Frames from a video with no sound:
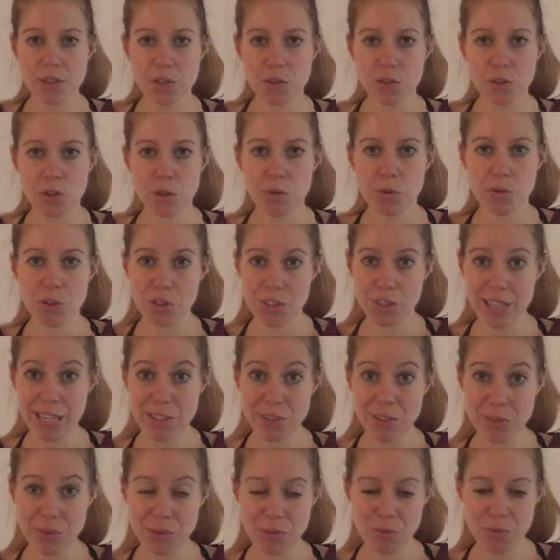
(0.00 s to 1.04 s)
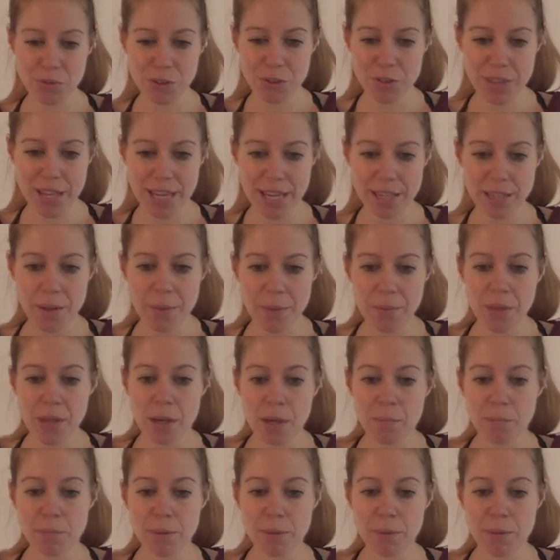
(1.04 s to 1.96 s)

so stay tuned for that.